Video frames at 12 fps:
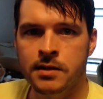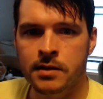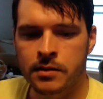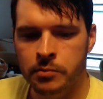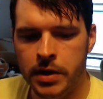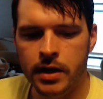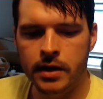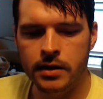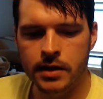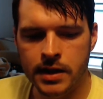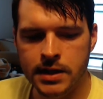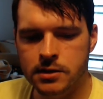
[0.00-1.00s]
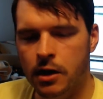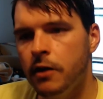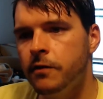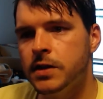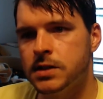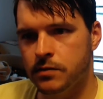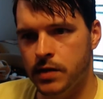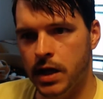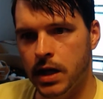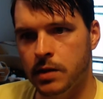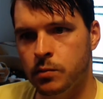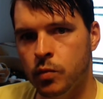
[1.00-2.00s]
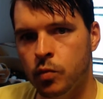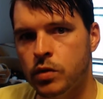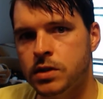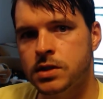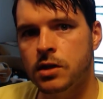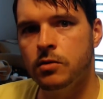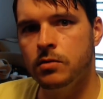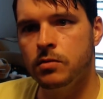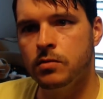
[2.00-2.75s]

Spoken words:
But his offensive game was so